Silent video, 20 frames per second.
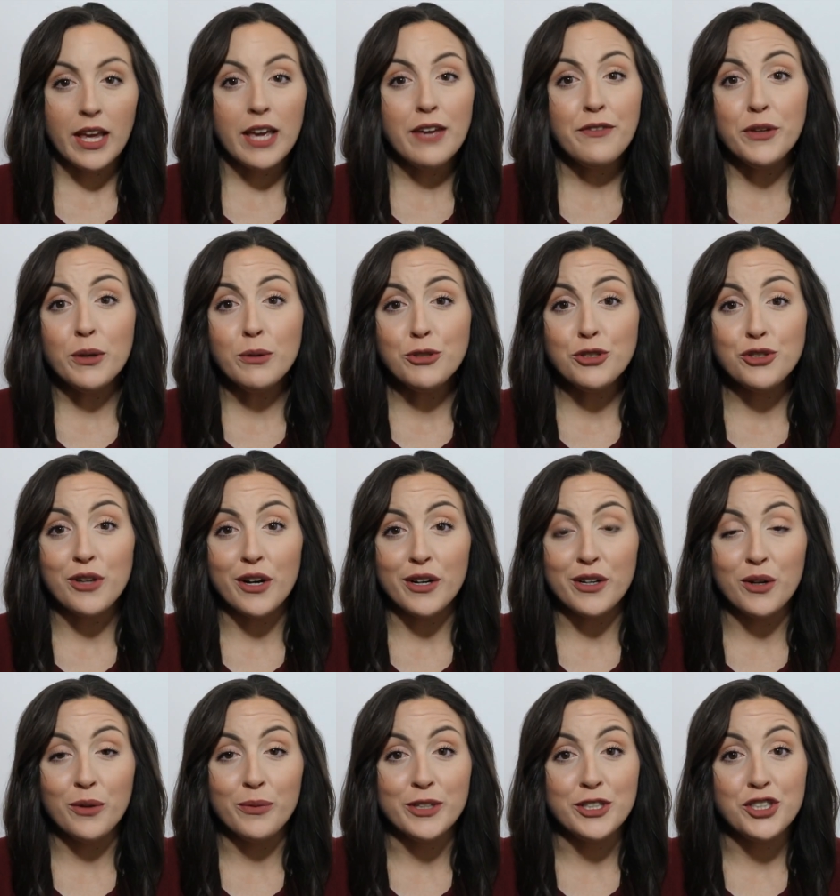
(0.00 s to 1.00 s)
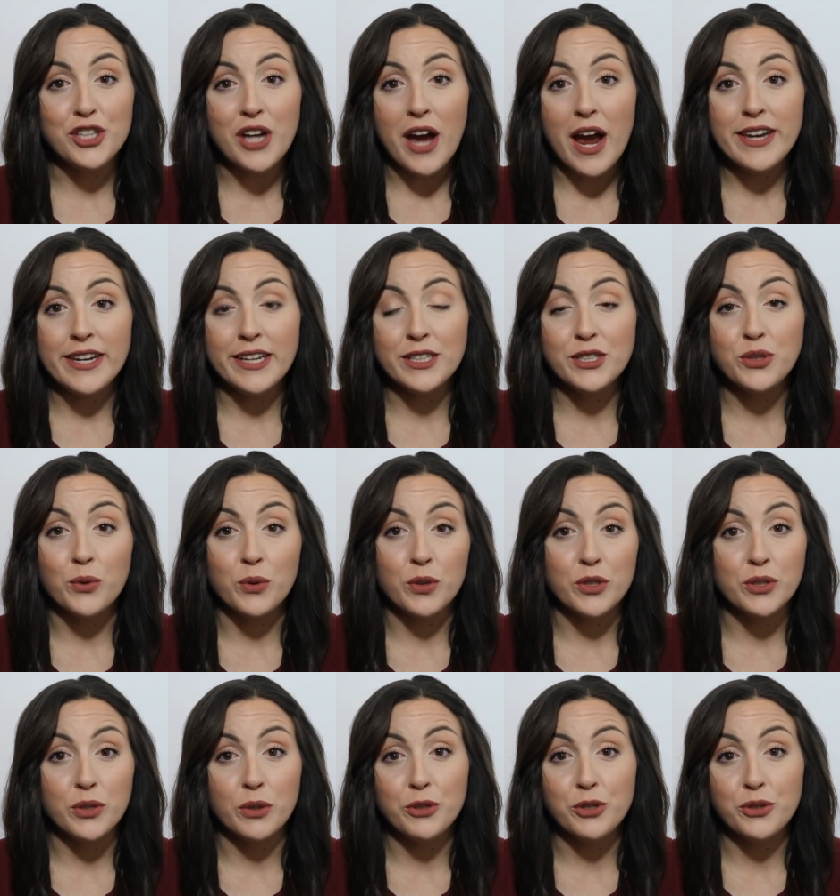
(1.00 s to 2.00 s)
If you struggle with shyness
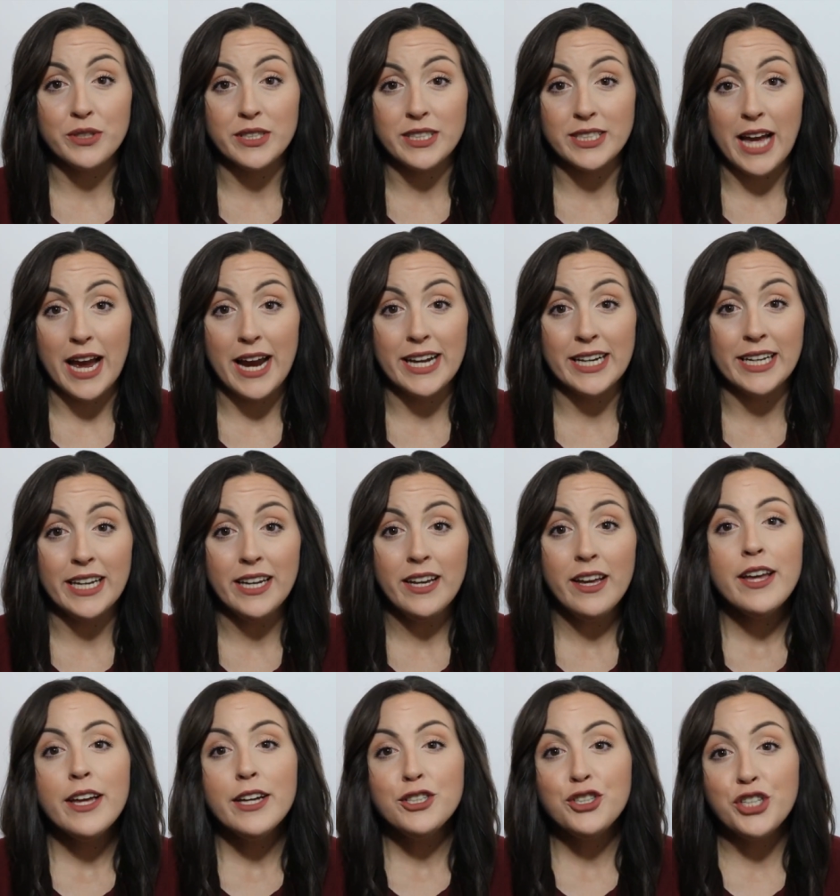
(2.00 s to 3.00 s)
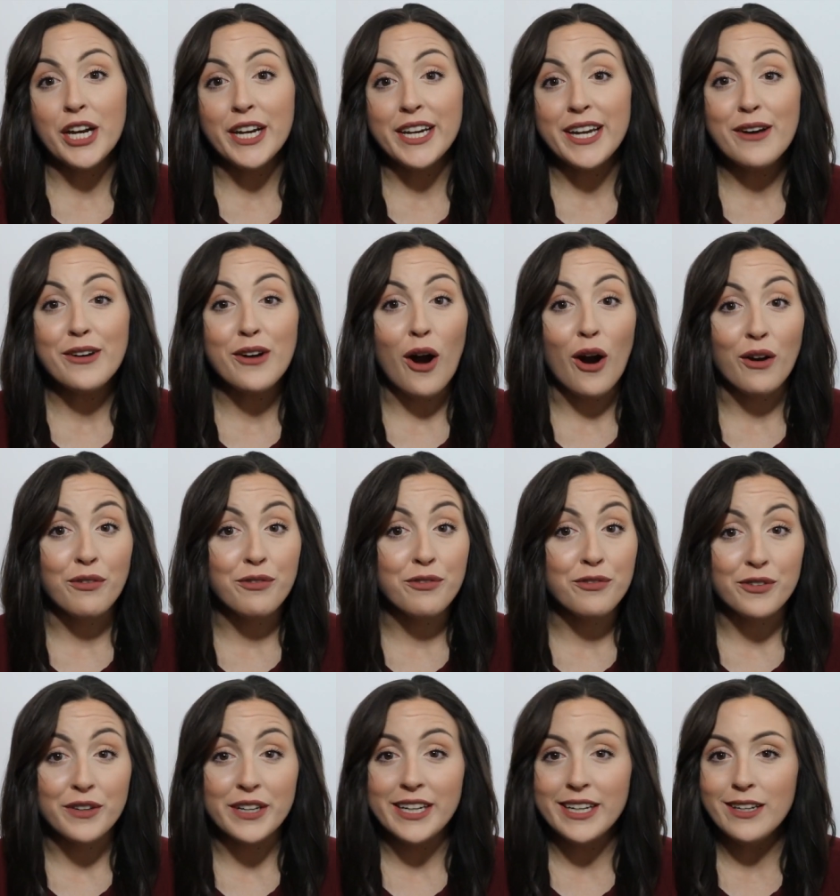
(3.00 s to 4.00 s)
or social anxiety, check out our
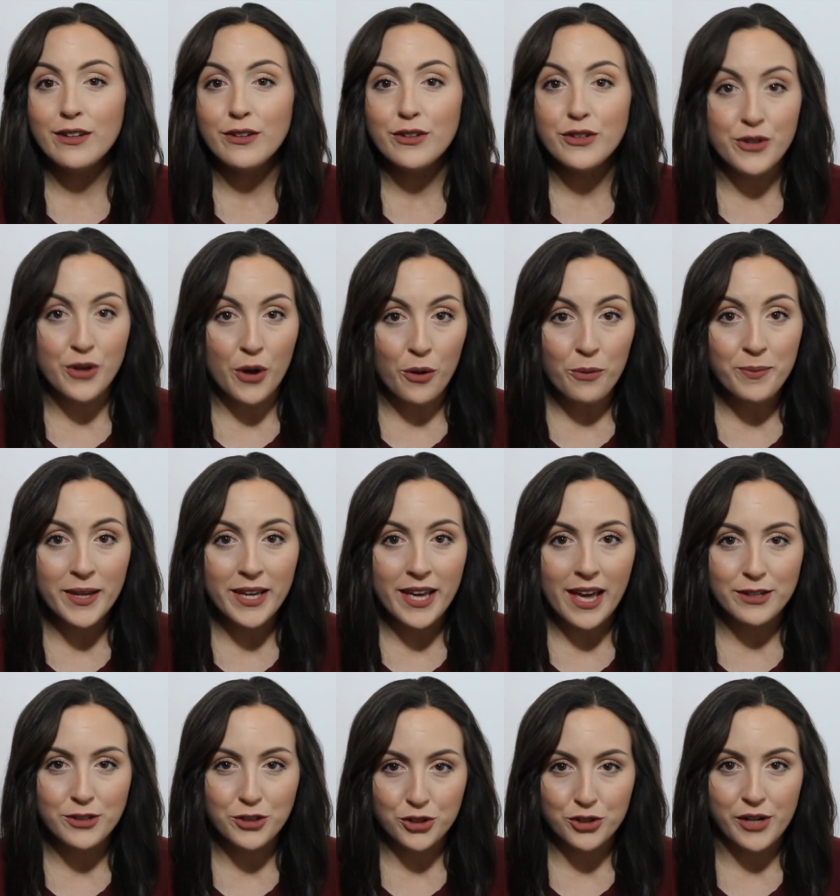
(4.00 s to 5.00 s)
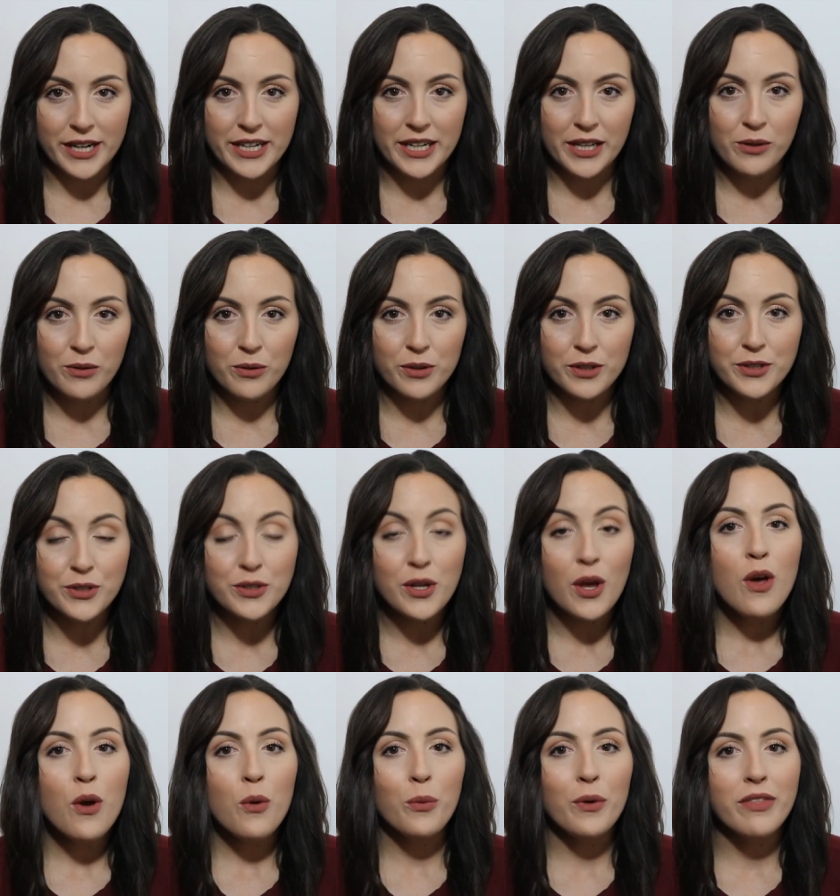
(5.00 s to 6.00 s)
free No BS training course
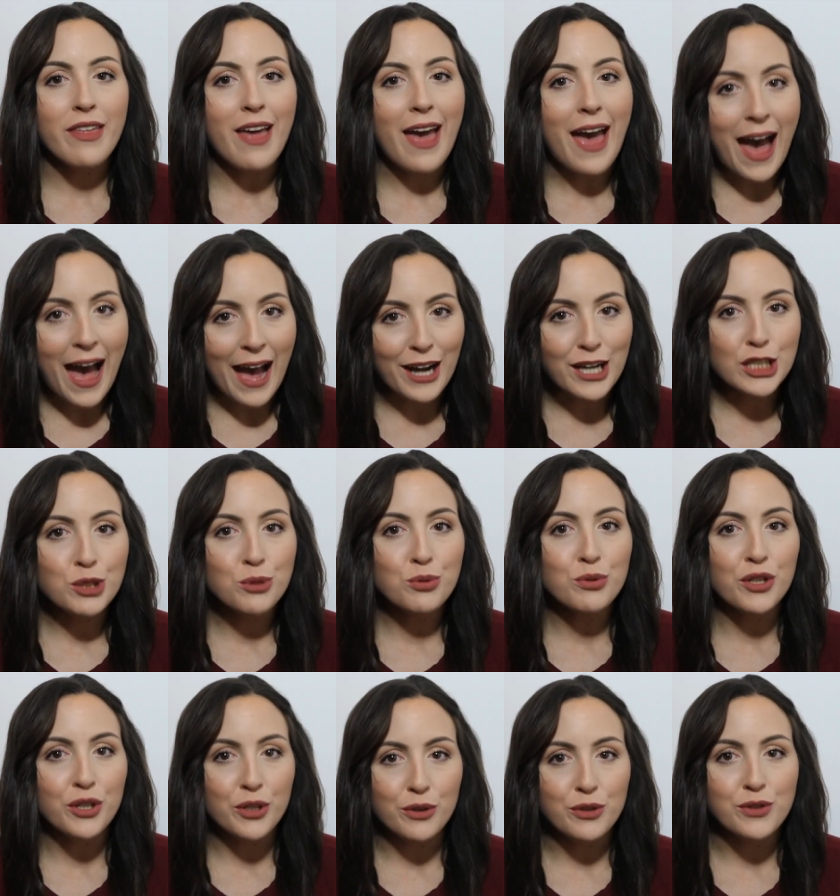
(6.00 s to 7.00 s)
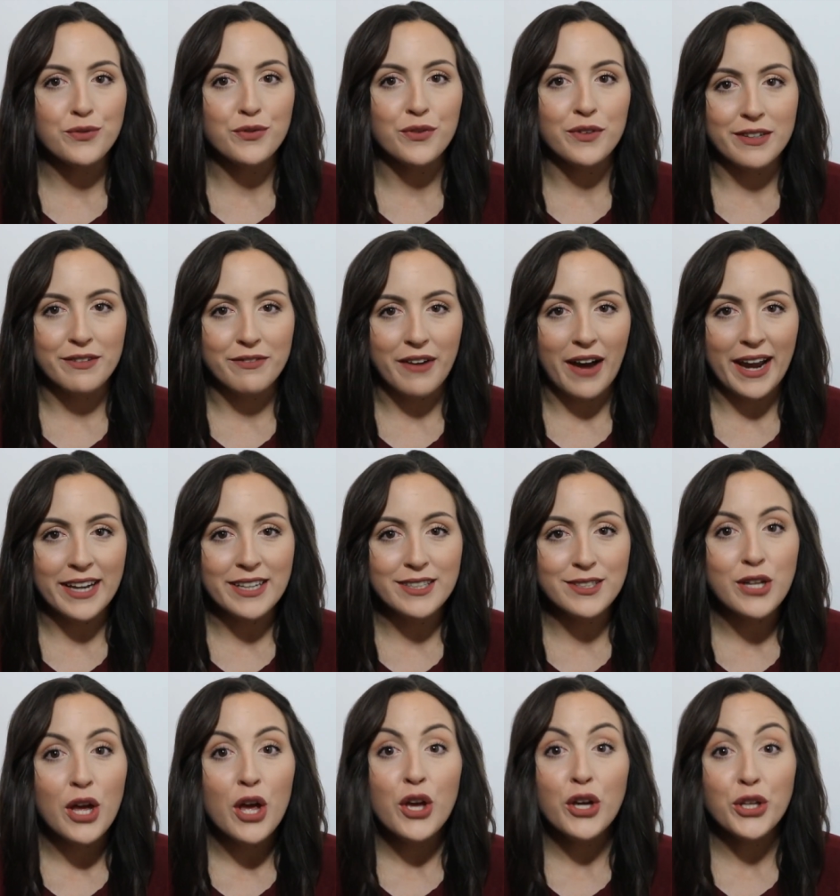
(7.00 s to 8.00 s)
with actual useful
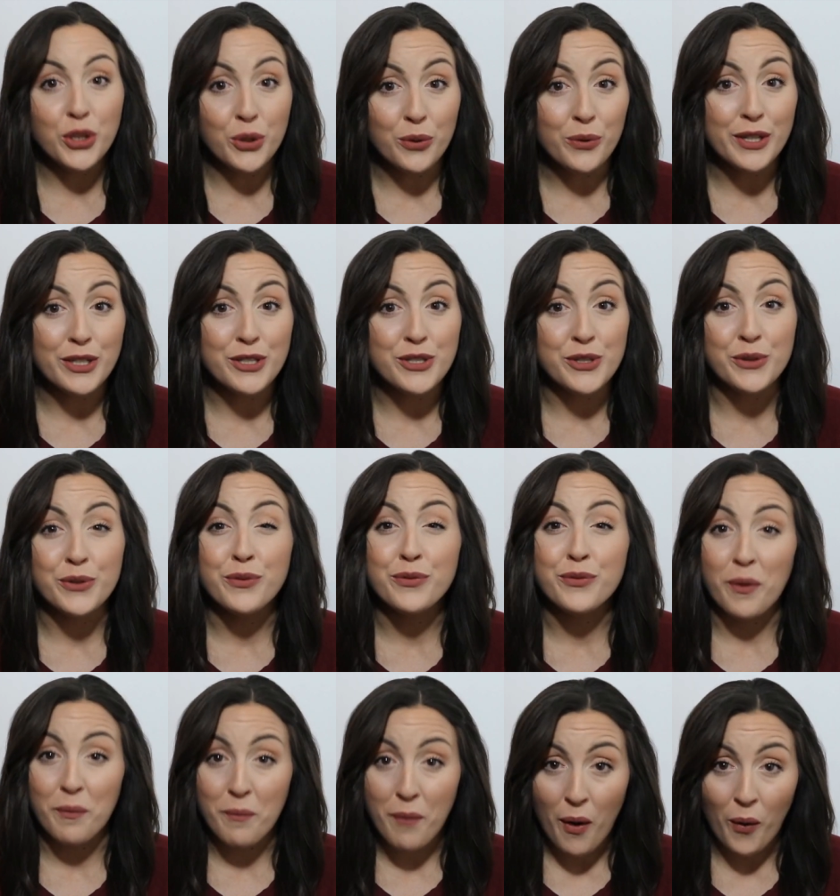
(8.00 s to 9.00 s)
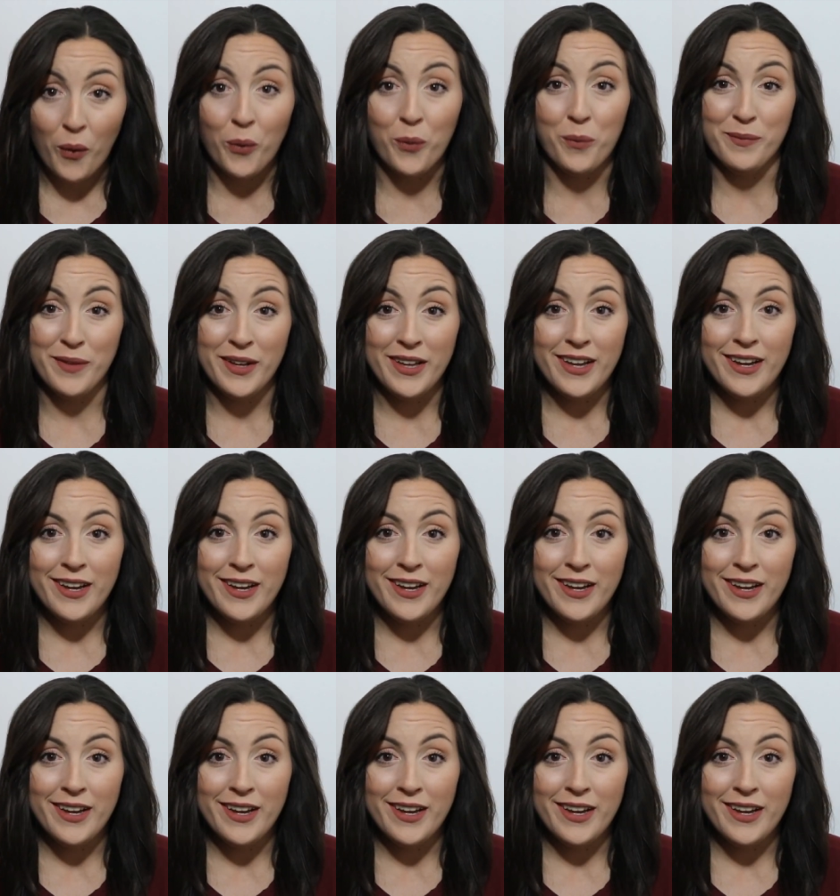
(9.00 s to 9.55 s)
advice you can do from home.